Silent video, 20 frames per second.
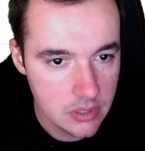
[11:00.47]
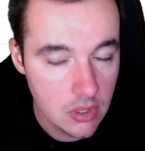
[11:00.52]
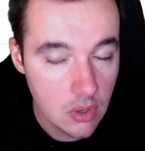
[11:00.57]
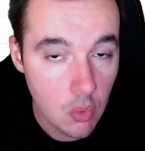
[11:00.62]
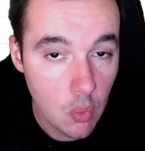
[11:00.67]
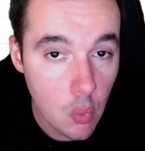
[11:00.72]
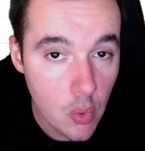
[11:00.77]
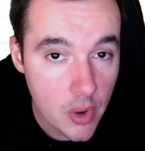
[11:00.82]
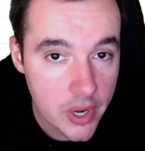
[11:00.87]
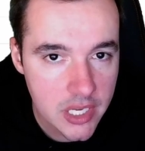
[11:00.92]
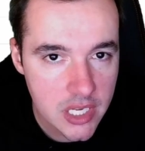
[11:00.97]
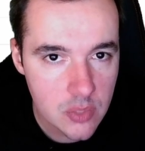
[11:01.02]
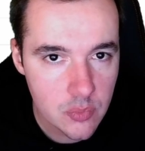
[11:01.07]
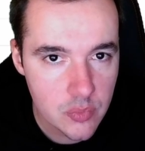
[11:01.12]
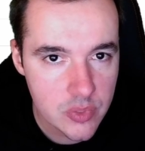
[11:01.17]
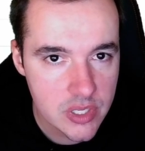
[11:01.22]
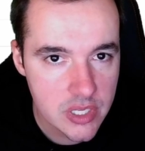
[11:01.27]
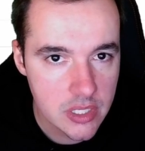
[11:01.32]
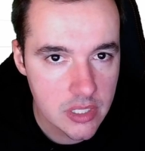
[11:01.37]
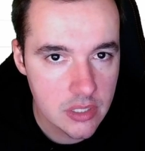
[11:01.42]
where can
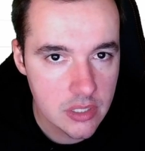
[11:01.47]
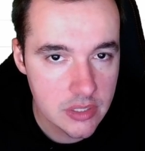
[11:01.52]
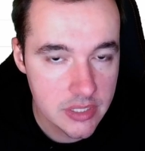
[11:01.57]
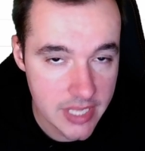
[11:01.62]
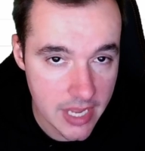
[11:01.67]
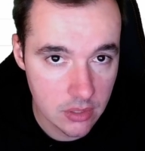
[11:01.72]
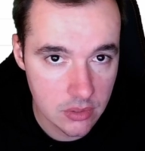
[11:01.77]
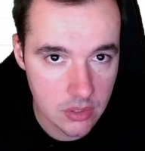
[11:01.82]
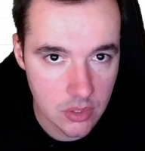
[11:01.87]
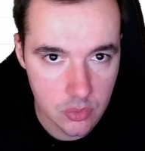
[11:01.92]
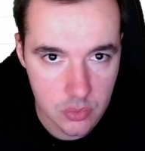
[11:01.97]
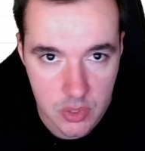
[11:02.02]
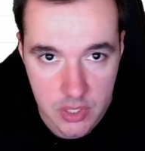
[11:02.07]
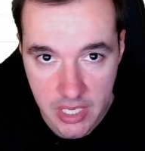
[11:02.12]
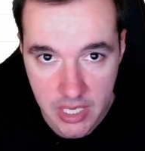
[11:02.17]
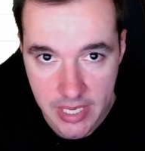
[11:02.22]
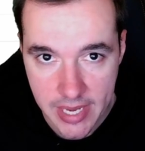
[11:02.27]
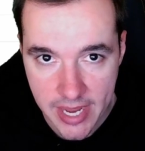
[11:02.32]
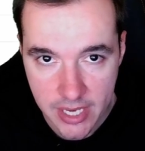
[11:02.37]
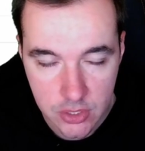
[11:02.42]
we download the
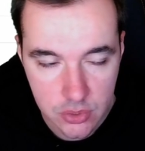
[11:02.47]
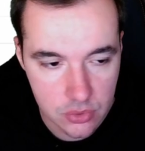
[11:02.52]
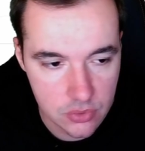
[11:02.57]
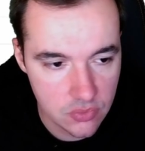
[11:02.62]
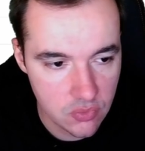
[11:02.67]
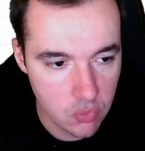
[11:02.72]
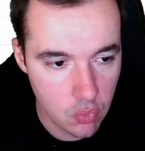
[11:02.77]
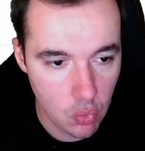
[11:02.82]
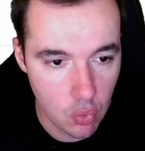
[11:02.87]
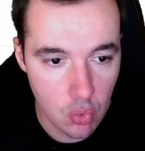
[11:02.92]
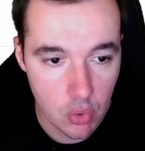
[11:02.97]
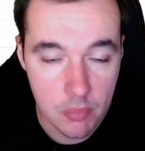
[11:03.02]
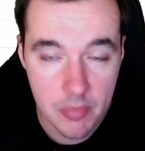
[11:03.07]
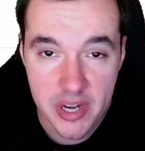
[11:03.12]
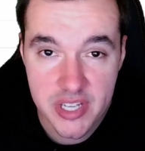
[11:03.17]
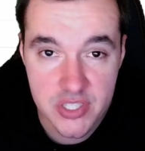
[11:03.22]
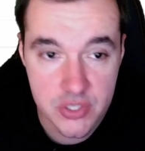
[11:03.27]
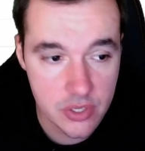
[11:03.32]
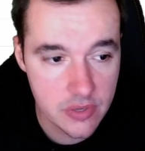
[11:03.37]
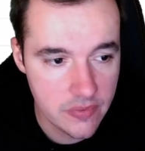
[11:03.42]
connector for my
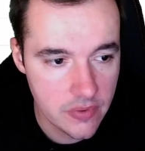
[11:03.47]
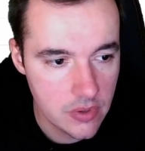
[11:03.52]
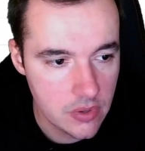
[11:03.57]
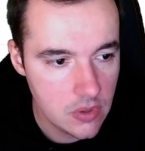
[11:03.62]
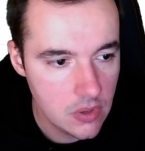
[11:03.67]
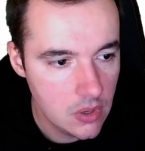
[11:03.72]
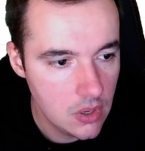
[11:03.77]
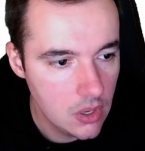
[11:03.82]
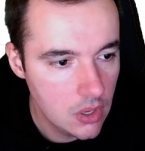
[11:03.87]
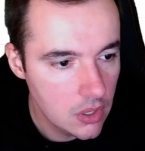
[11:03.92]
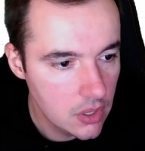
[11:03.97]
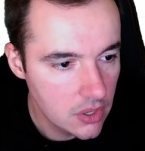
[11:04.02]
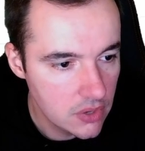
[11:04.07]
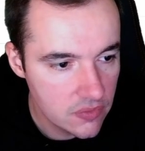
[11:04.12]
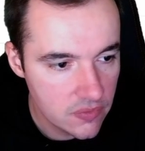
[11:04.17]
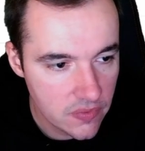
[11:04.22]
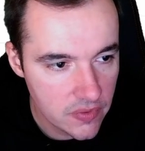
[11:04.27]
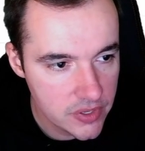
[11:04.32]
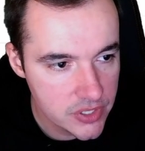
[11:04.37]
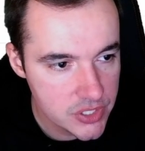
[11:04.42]
server?
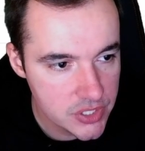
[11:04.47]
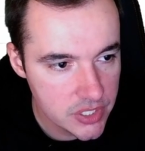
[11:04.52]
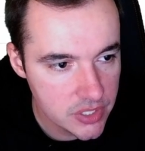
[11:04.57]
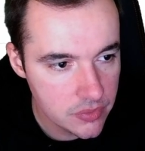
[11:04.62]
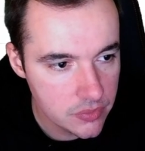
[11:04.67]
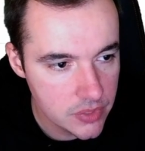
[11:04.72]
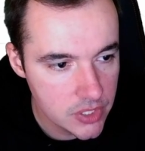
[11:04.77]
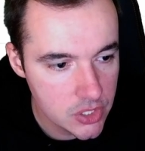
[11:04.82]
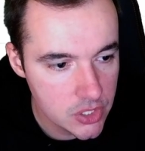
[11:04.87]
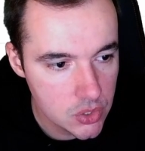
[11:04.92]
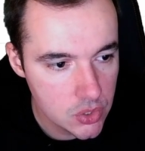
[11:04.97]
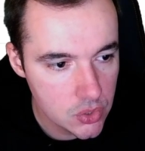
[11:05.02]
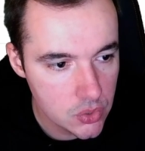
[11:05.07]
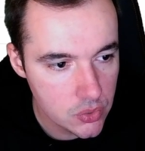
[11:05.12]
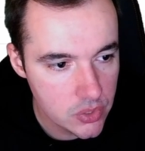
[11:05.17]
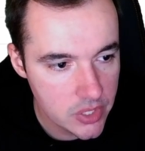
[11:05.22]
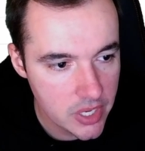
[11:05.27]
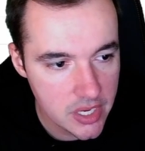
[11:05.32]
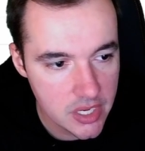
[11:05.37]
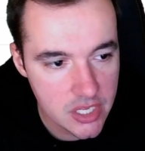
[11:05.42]
First thing we need to do
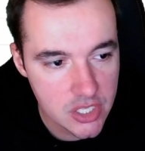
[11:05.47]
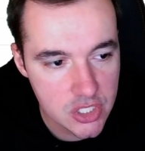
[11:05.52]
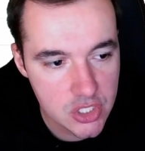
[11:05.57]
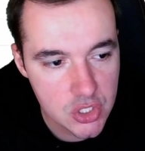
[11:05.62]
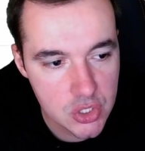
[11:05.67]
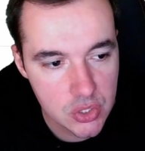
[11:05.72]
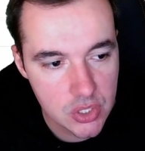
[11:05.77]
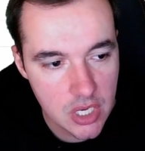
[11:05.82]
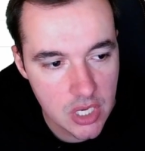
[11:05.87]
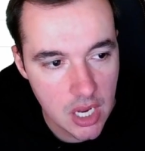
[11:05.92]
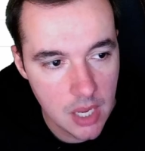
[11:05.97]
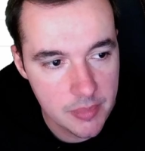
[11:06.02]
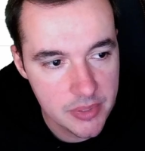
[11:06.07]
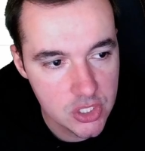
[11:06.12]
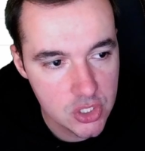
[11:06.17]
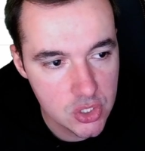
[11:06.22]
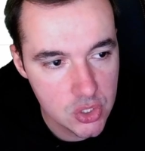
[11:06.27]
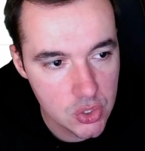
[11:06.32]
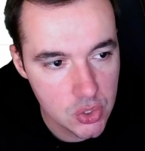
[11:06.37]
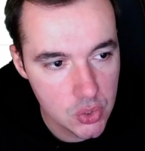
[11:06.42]
then is to come
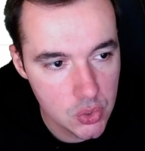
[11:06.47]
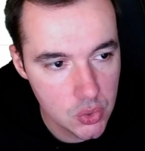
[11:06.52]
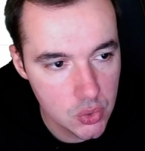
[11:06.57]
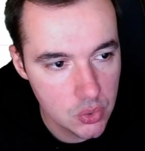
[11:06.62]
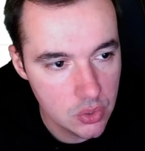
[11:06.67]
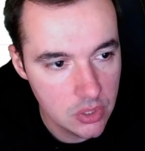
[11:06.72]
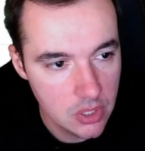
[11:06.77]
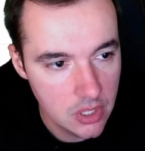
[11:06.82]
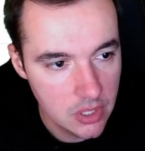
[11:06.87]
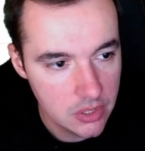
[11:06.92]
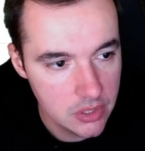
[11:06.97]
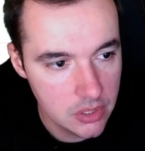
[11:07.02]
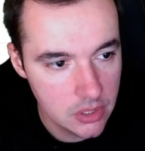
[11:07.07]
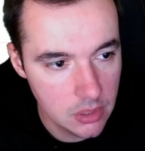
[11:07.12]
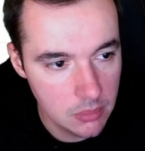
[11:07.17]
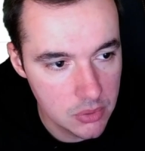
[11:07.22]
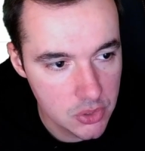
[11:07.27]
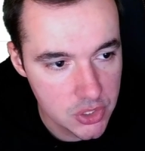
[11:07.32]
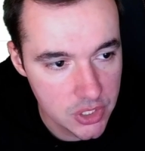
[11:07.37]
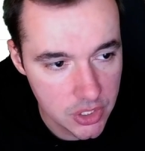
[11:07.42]
into the global
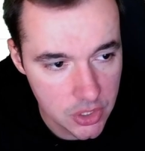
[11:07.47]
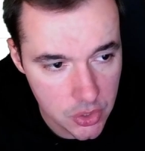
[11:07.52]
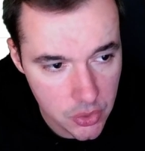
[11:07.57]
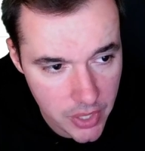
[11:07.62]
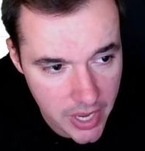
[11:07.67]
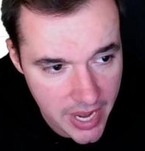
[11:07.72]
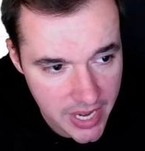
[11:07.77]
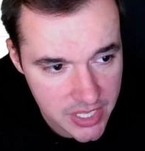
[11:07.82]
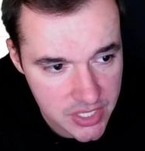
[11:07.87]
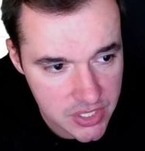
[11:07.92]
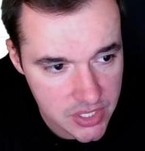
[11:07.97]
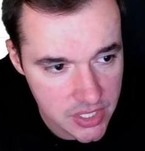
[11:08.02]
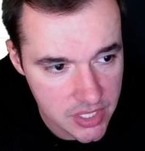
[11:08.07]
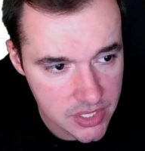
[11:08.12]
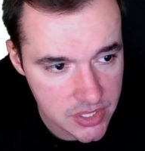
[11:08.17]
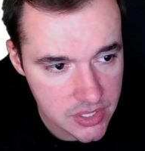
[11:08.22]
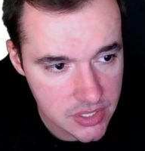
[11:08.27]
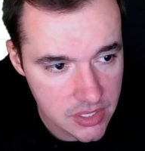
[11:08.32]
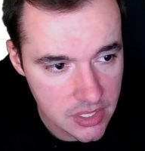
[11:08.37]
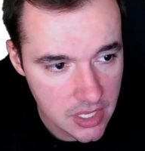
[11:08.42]
secure
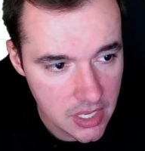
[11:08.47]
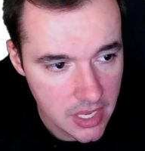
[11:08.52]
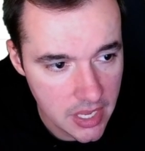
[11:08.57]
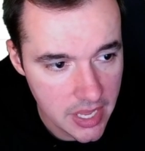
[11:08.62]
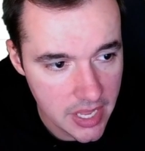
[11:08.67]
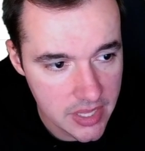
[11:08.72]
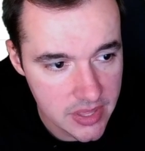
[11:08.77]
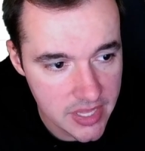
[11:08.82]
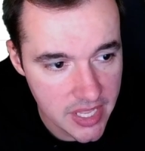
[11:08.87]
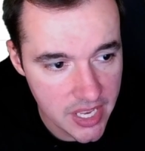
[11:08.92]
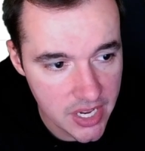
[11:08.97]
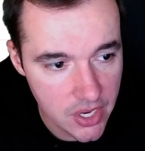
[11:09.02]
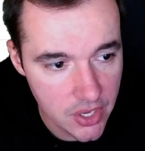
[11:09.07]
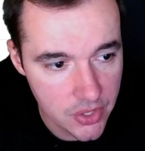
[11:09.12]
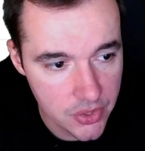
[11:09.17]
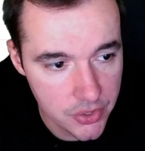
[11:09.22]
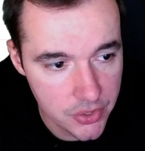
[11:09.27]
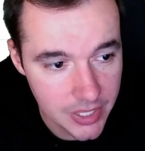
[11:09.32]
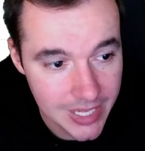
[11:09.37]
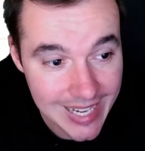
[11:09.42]
access and then
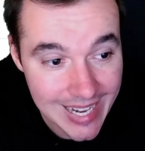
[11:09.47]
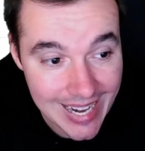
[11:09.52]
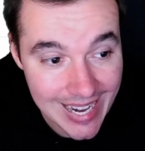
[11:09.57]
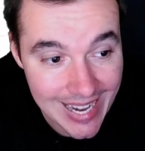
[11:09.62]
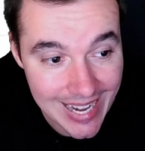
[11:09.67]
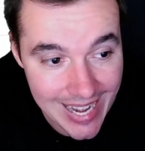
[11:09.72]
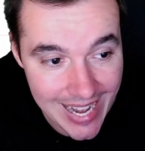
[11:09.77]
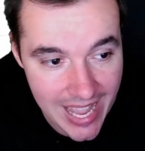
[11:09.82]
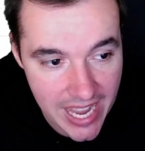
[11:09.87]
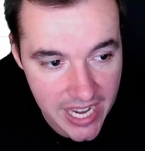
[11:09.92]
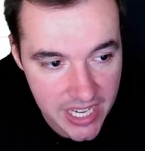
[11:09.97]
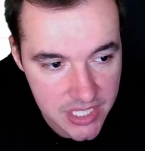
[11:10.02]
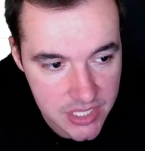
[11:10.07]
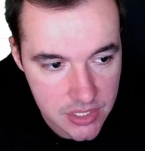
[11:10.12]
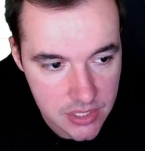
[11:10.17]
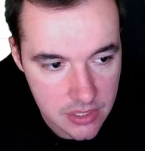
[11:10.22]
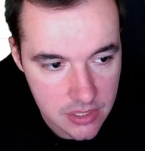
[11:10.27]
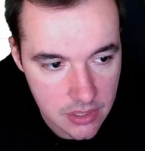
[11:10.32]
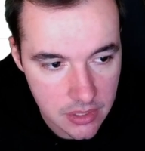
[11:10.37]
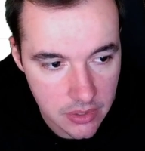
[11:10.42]
under connect.
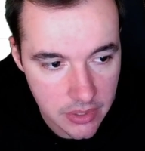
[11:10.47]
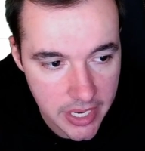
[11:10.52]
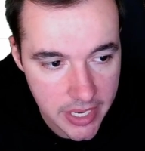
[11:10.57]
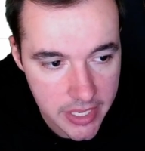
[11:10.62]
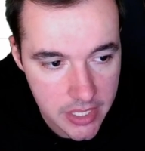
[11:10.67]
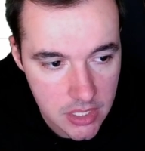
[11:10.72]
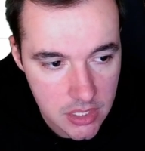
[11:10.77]
Okay,